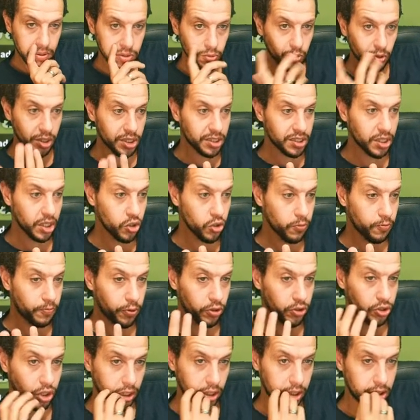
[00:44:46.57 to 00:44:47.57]
So what is the new
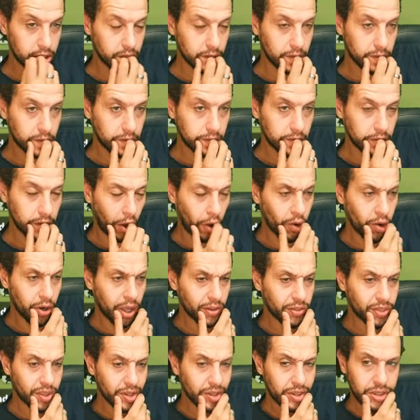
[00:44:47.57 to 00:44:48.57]
project?
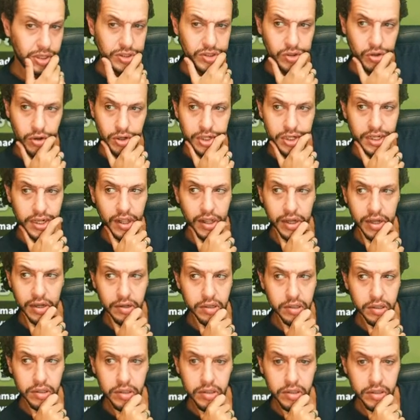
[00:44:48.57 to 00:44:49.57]
Oh, I think there's only
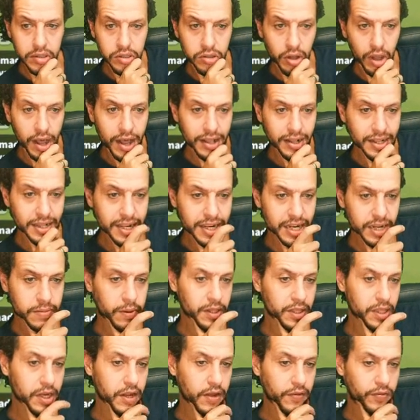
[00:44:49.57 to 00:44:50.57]
like hardly
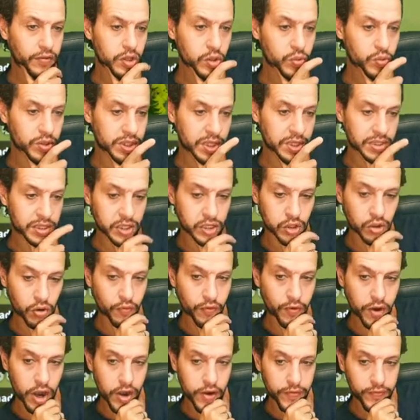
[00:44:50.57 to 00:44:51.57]
anybody left in
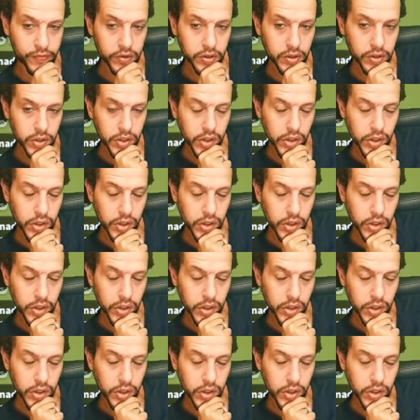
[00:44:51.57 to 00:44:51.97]
2605.